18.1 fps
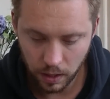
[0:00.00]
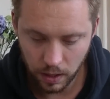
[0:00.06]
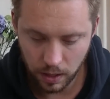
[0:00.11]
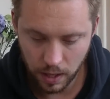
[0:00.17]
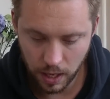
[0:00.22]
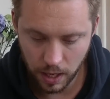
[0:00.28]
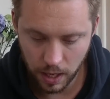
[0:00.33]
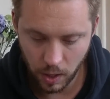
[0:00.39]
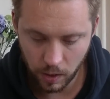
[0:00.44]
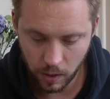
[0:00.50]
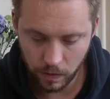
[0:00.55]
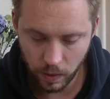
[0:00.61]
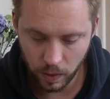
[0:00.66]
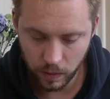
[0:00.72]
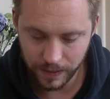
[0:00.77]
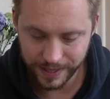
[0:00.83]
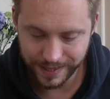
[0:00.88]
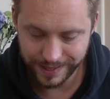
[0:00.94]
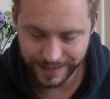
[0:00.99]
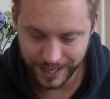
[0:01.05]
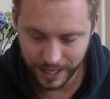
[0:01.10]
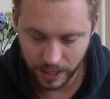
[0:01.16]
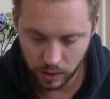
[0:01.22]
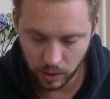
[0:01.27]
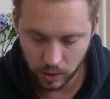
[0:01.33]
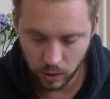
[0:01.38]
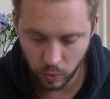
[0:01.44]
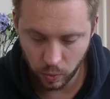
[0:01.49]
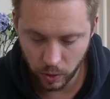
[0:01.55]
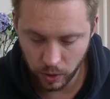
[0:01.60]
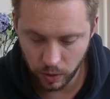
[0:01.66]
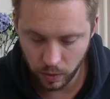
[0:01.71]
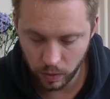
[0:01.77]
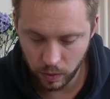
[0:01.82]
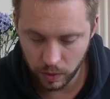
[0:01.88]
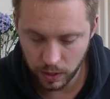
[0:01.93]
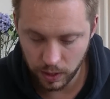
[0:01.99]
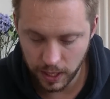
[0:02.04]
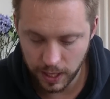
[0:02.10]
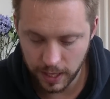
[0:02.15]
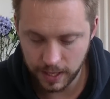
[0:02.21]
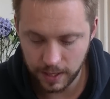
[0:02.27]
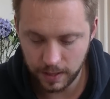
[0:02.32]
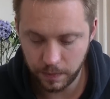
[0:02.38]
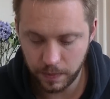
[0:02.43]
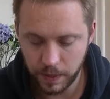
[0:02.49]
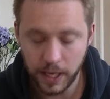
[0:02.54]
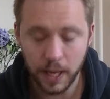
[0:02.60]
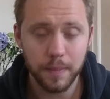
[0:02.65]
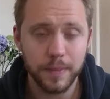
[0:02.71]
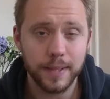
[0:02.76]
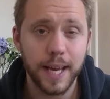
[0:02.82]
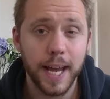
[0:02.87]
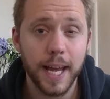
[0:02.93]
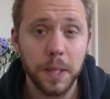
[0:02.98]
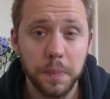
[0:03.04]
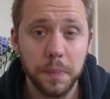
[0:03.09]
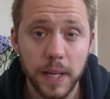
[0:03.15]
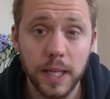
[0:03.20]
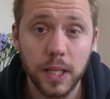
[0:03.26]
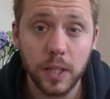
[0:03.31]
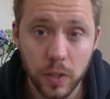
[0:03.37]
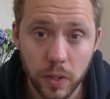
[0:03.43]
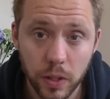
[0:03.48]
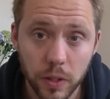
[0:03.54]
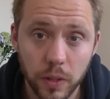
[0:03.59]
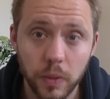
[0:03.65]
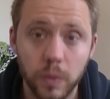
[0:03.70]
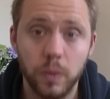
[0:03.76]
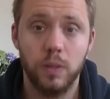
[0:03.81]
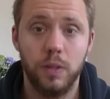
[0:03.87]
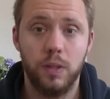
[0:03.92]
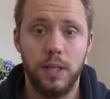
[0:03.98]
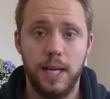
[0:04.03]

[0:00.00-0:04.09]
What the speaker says: On a roll of a 6 to wound, it becomes AP 2,